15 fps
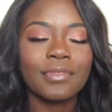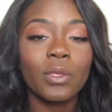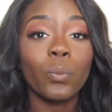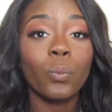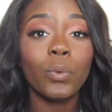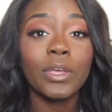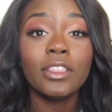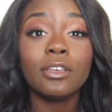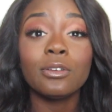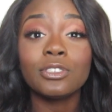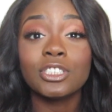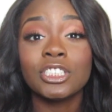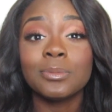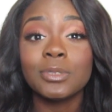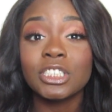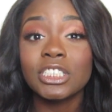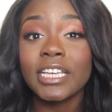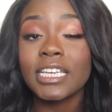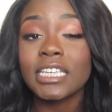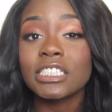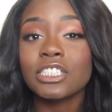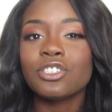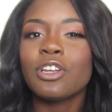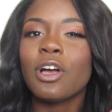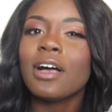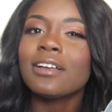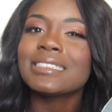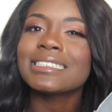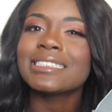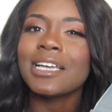with those shimmer shades, you know
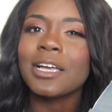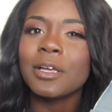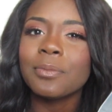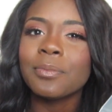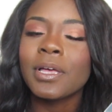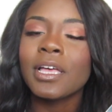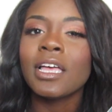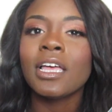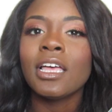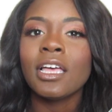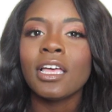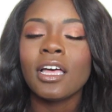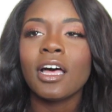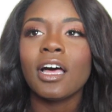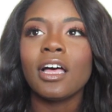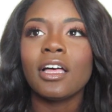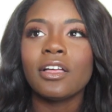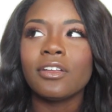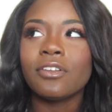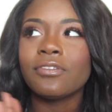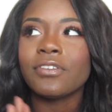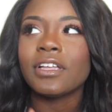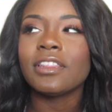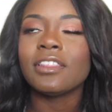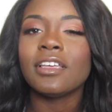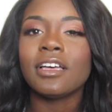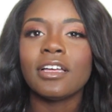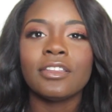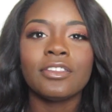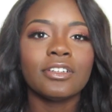how some of
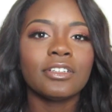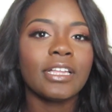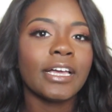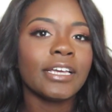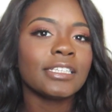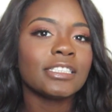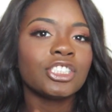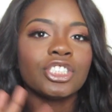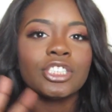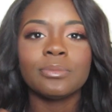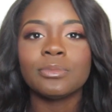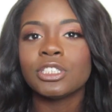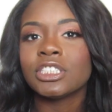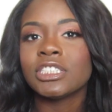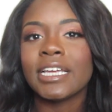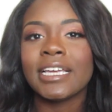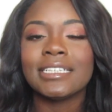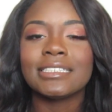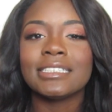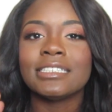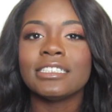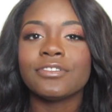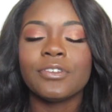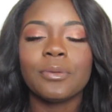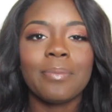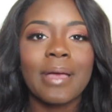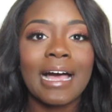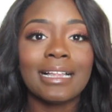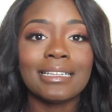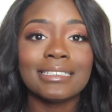the other like shimmer shades in different
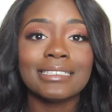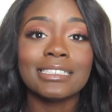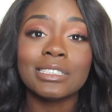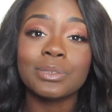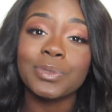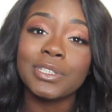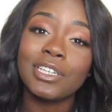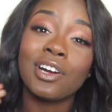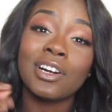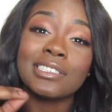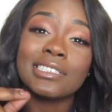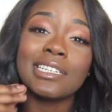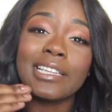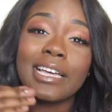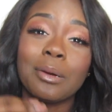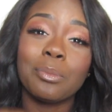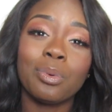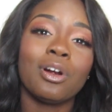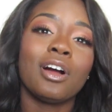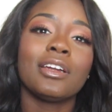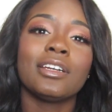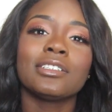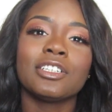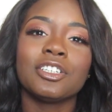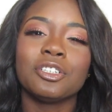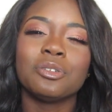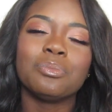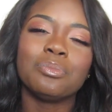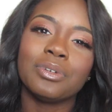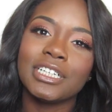palettes, it's really hard to get that product on
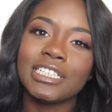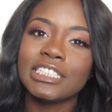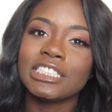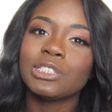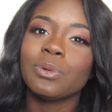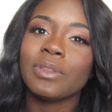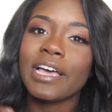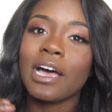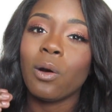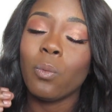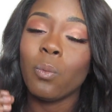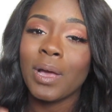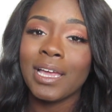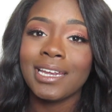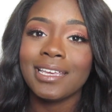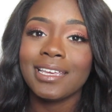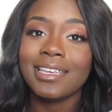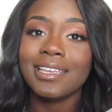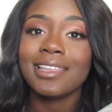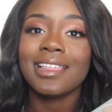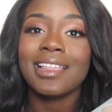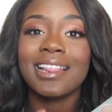your brush without wetting it.